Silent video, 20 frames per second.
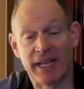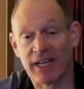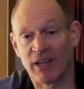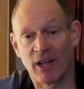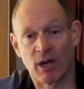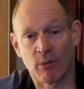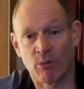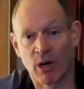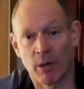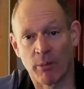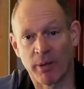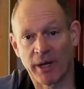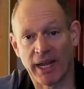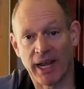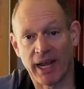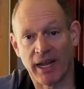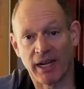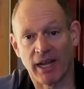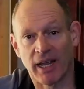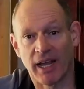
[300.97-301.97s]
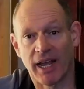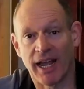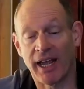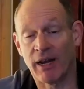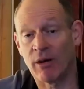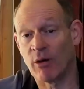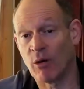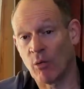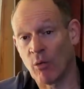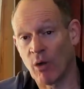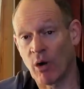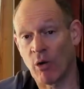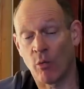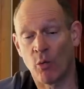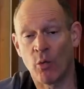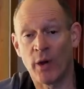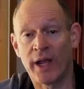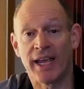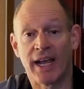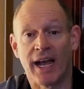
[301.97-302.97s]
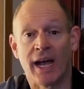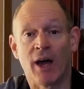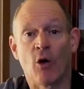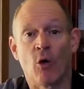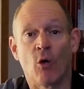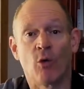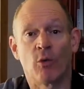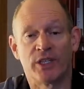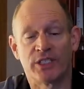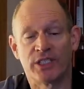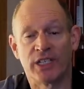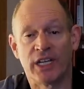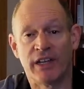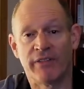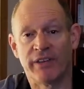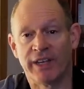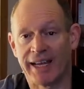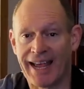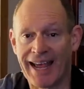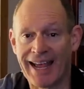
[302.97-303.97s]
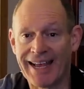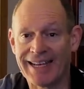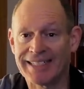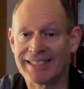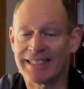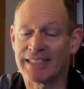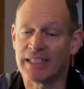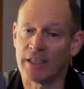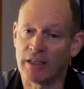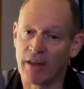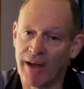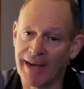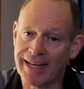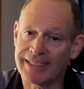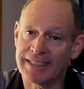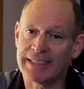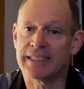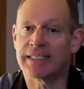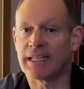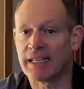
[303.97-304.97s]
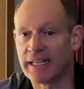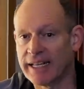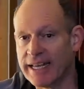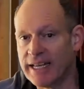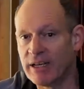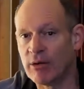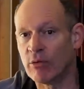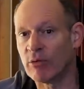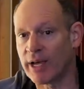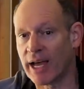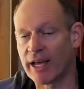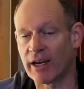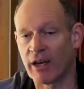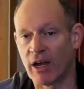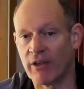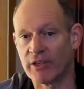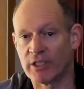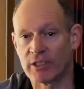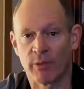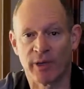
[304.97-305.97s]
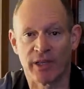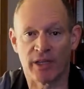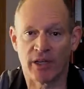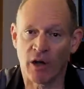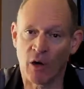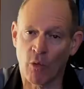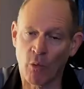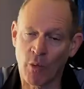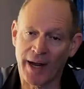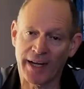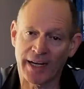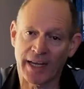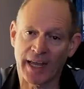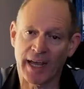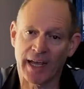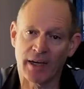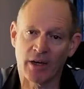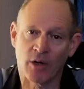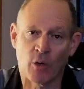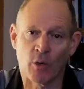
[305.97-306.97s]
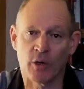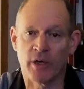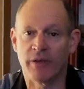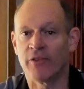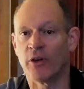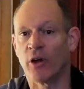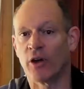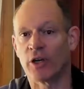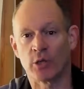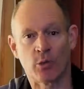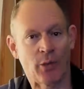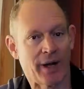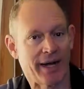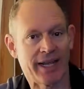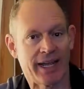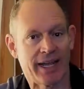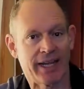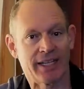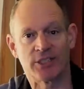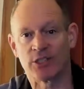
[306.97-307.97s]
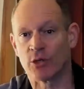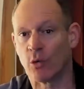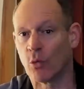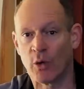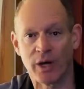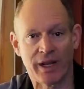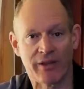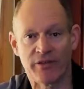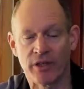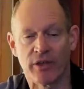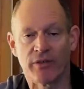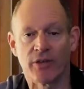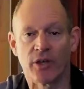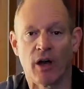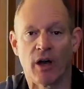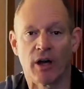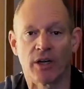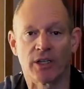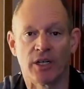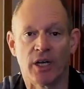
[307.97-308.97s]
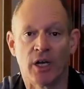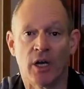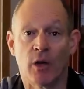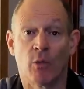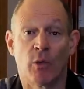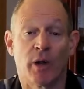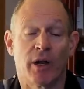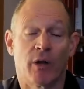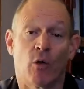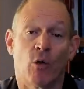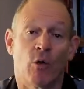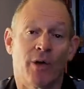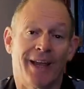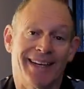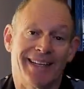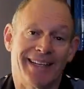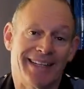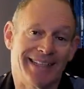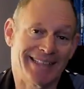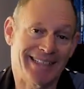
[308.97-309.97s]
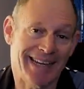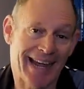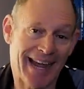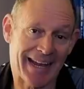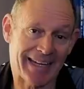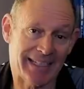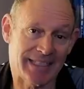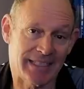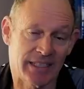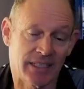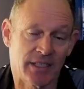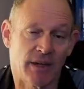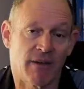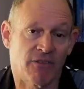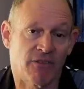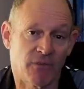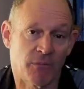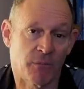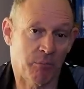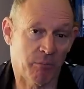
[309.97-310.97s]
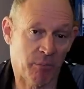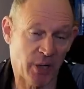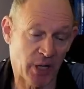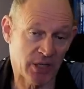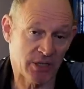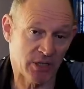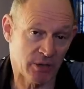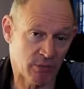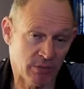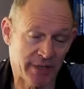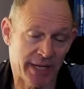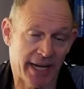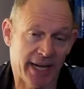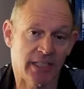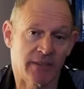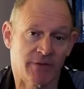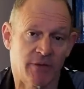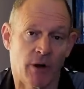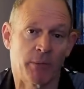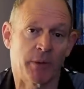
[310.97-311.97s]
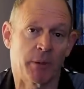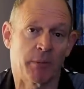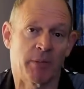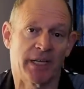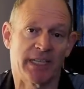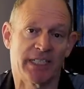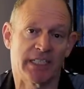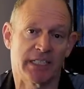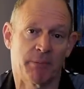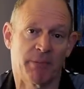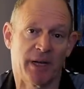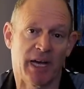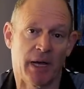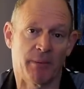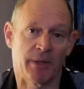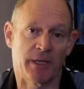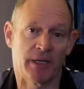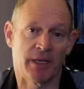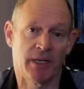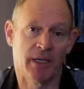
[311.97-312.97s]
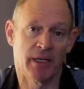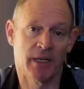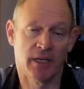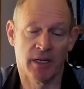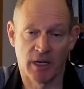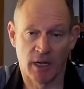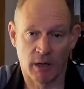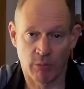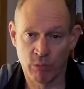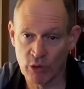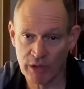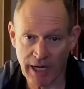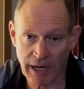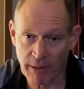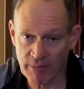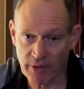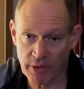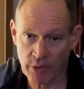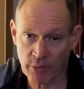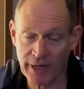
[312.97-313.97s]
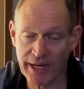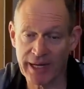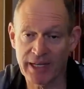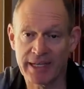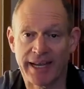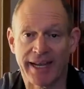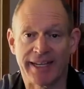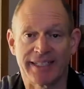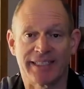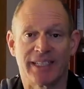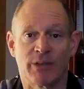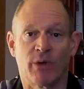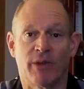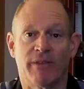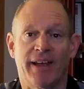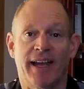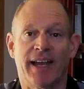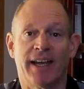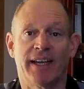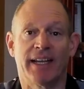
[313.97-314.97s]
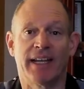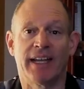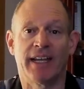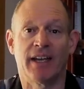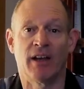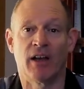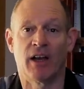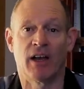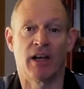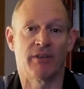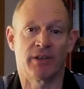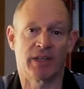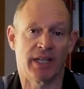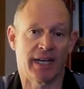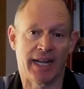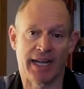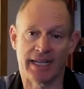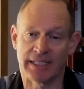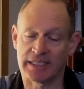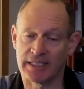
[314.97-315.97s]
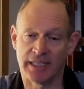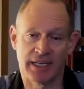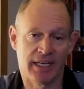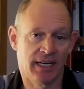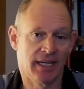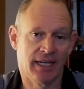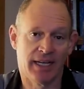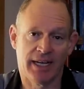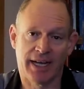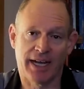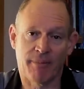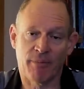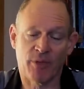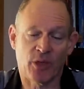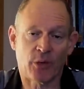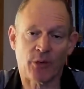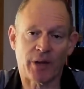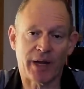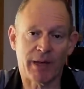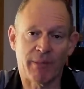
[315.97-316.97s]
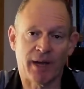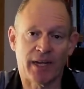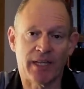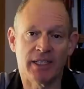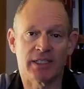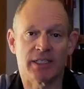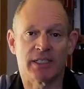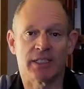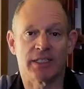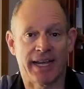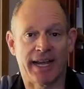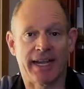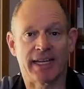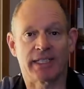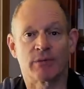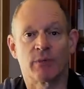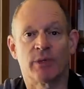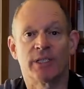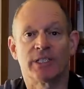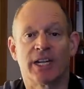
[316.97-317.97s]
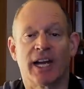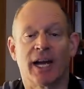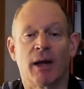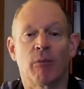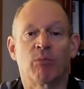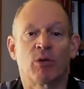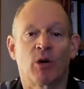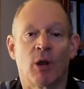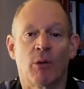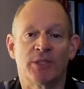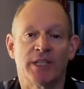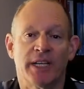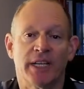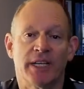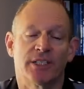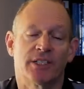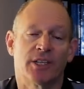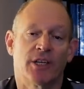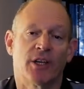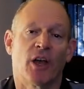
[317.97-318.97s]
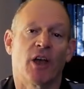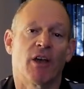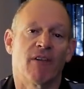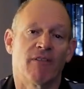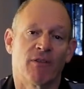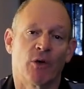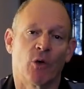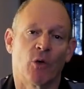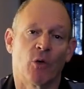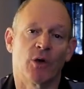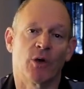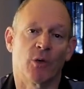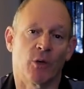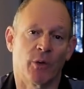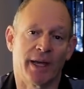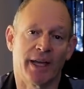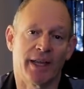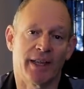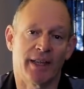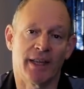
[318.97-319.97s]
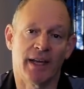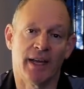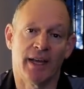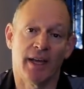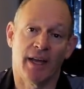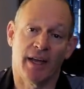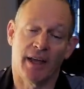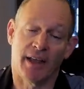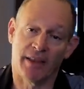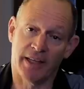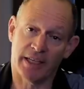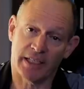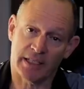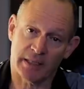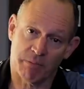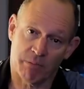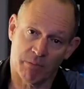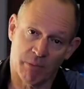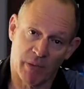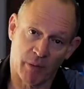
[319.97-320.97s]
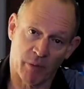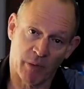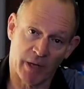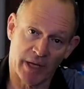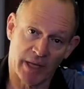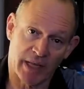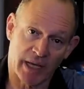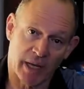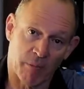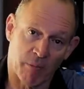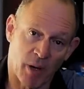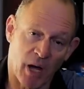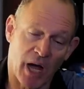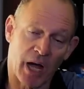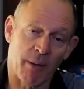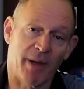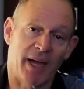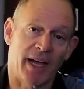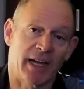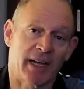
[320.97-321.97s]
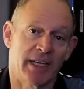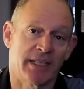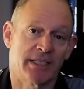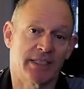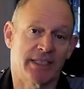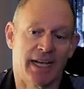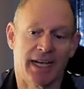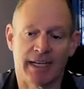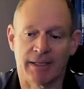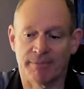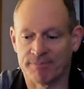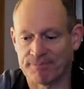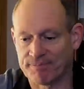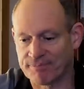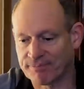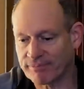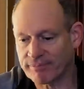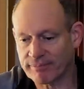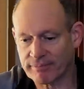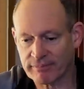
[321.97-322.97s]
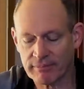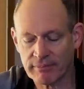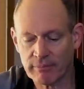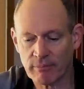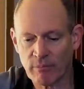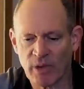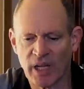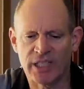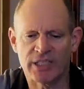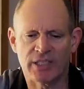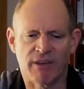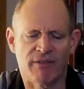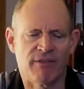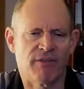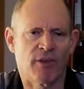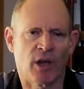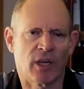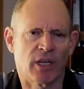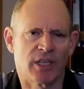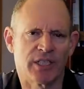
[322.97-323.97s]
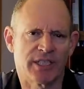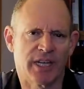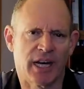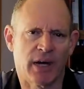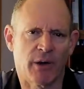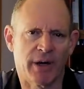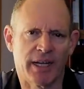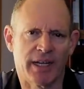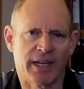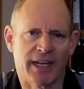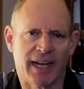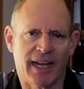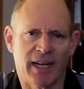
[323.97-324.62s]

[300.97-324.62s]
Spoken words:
a lot of propaganda. And what we are all receiving as licensed legal gun owners, whether you've got one gun or you've got 20 guns or whatever you've got, we are all getting texts, personal texts from the police department. I put up three texts that we've had here over the last 3 months, texts which are prompting to go forward with this, with a buyback. It's a voluntary